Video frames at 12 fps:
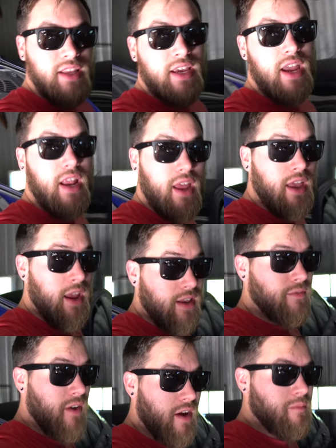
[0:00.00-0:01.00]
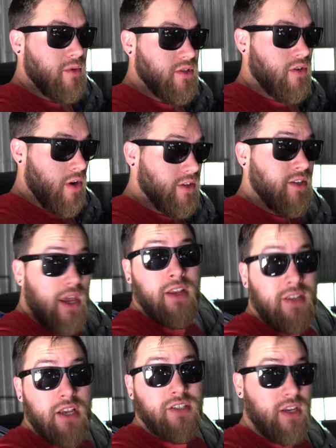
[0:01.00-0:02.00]
at E85%, or
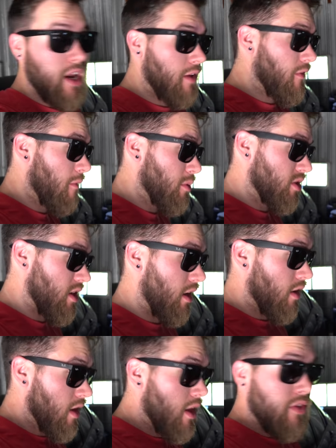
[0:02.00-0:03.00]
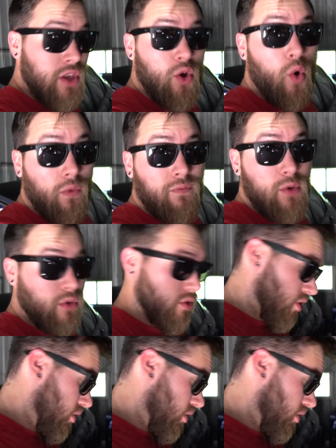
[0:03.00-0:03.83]
it tested 85%, the old fuel